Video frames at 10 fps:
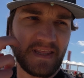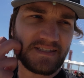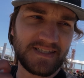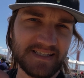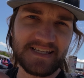
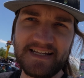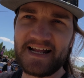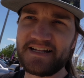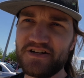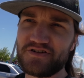
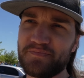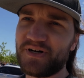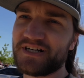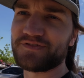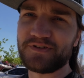6900
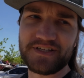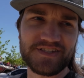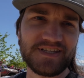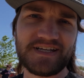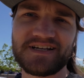bucks for
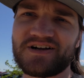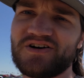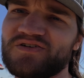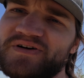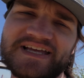this thing? Oh,